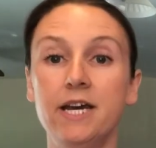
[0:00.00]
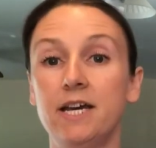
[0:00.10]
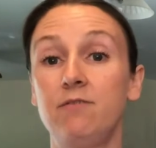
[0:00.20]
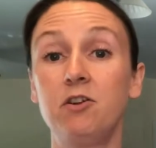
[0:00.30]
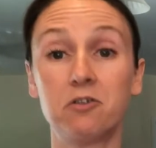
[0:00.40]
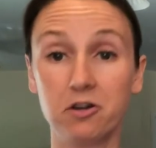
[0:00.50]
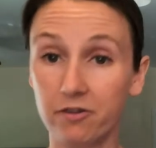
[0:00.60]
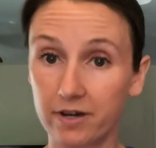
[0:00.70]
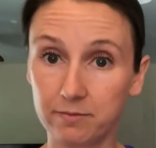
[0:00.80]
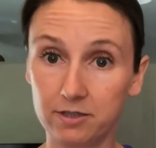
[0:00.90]
If you don't know
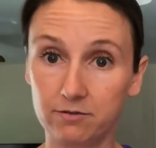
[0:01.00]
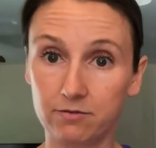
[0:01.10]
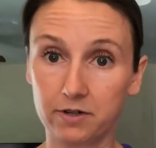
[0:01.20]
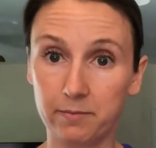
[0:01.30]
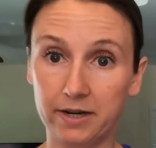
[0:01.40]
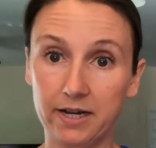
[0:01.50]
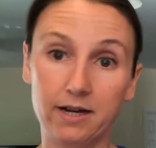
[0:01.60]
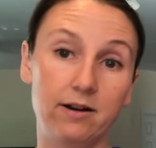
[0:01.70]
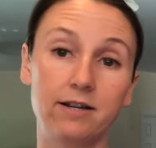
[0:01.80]
that I'm gluten-free by now,